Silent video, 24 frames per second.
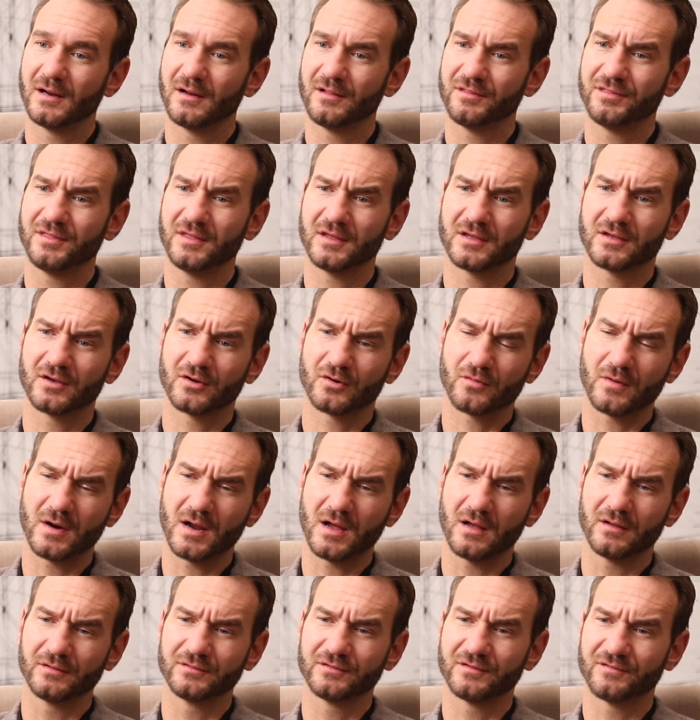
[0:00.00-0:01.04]
And I think a
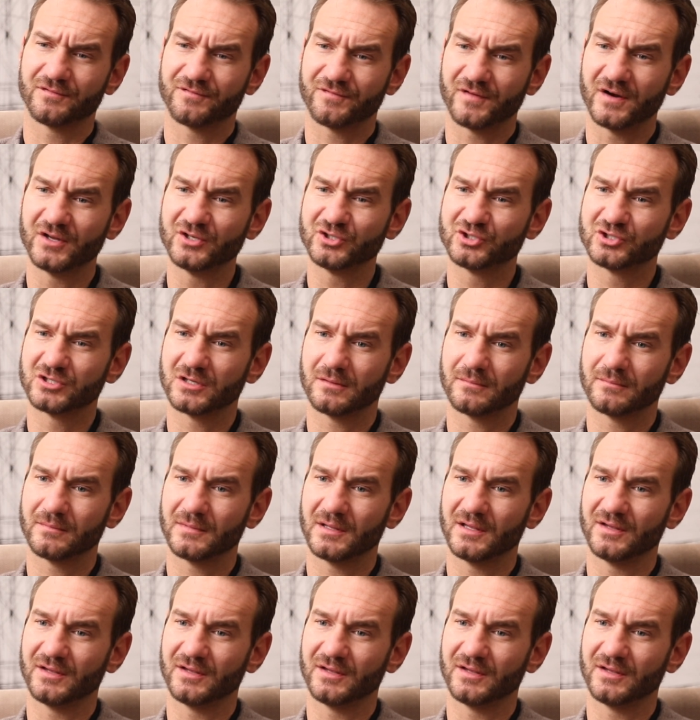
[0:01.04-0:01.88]
ground of friendship